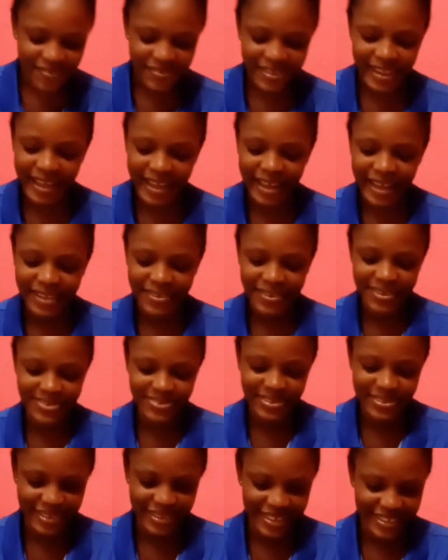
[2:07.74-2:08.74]
feel like I'm
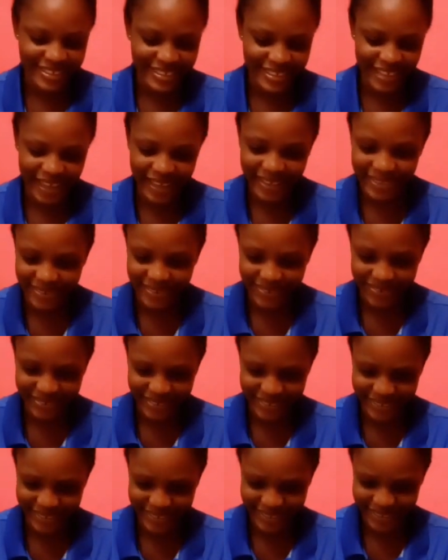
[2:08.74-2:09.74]
also. The only thing I know
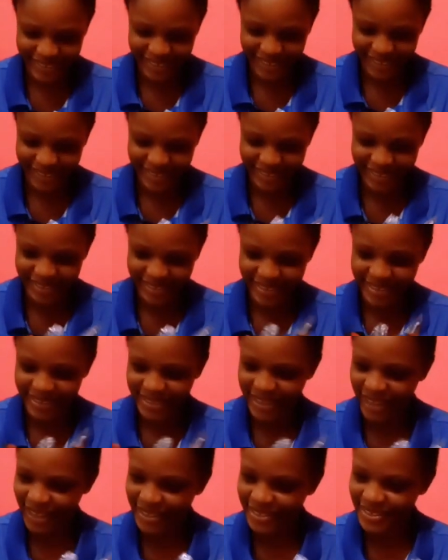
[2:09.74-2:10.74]
what it.
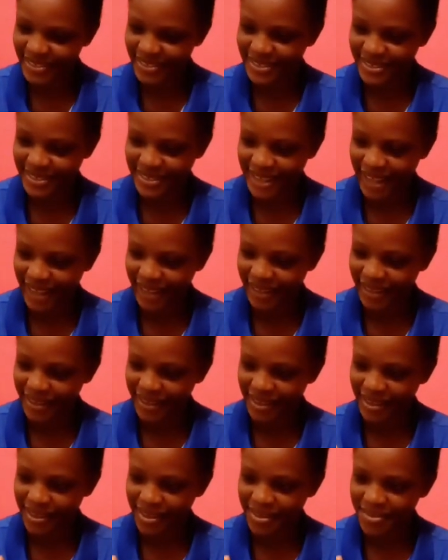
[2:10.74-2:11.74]
This is like
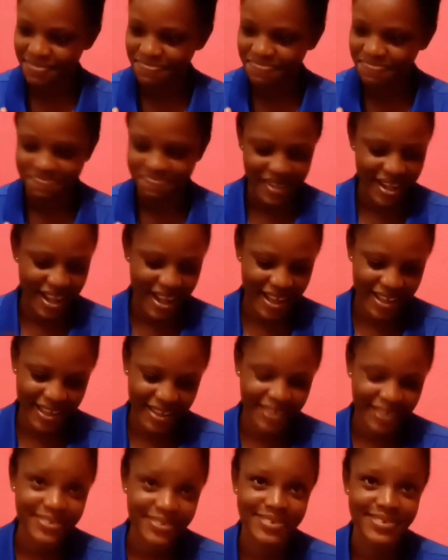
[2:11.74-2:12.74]

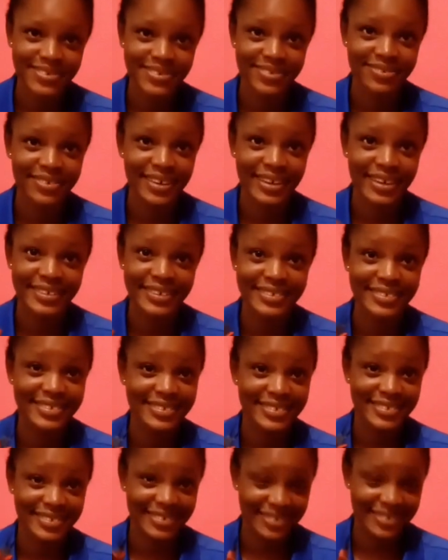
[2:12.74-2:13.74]
pliers, so right?
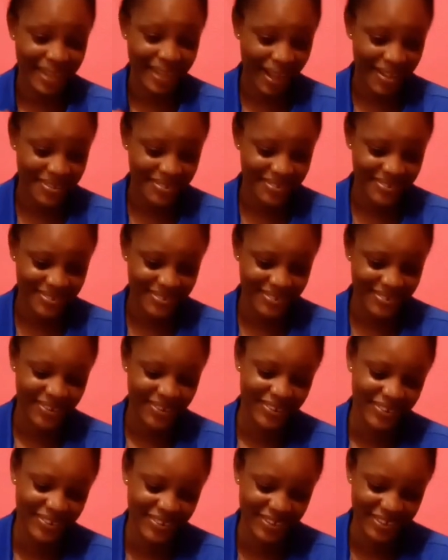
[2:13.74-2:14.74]
I don't know.
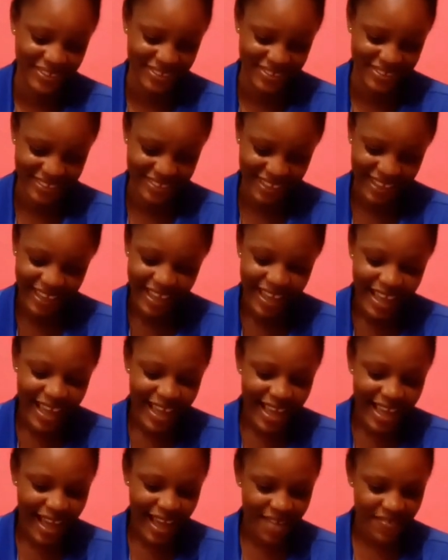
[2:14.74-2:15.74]

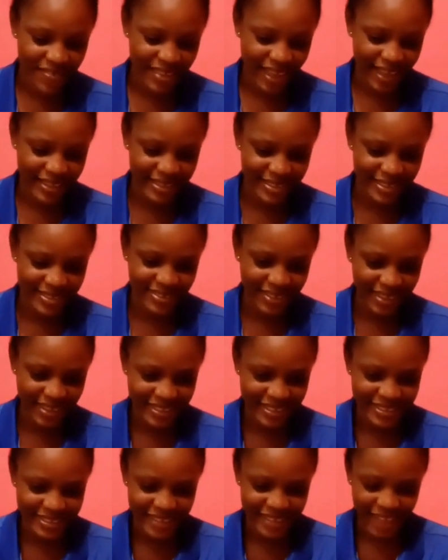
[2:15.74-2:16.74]
I feel like this is the only
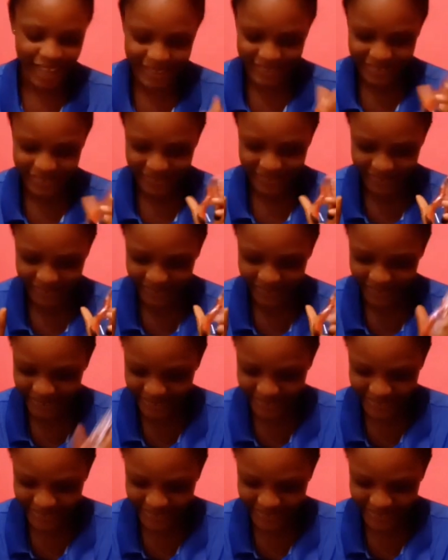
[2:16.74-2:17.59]
thing I know.